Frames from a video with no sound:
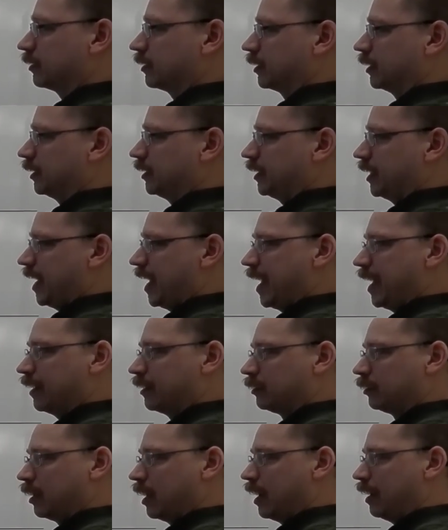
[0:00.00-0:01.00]
the
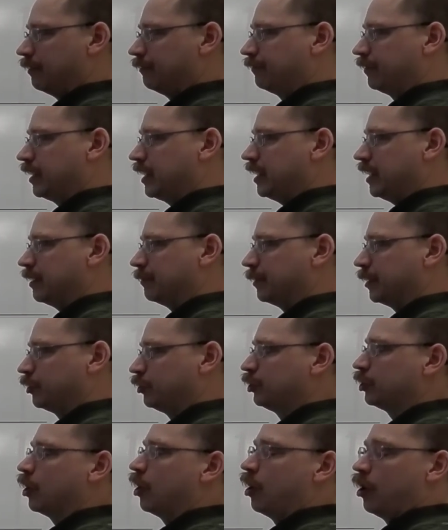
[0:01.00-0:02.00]
tail of the
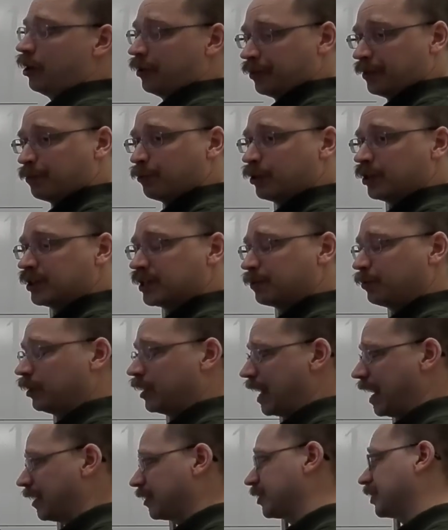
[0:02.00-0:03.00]
image on the
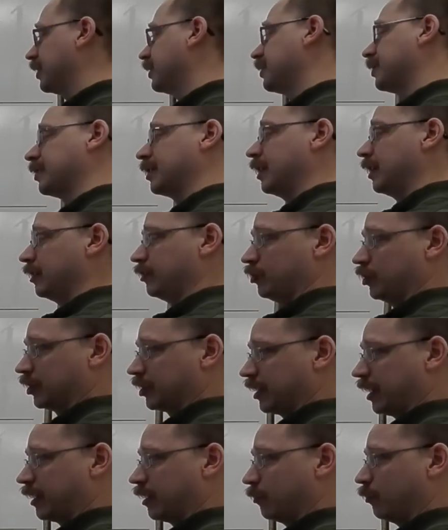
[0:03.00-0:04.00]
principal axis,
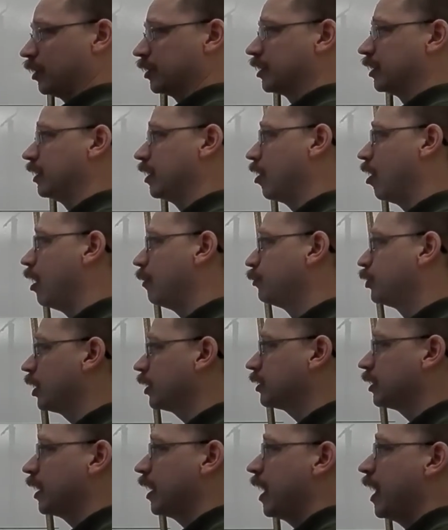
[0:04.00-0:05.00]
just like it was in the
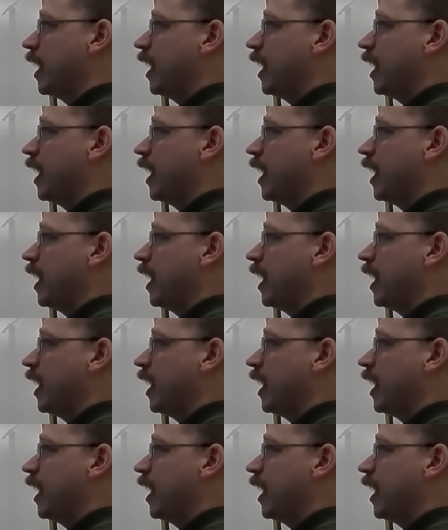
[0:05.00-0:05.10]
object,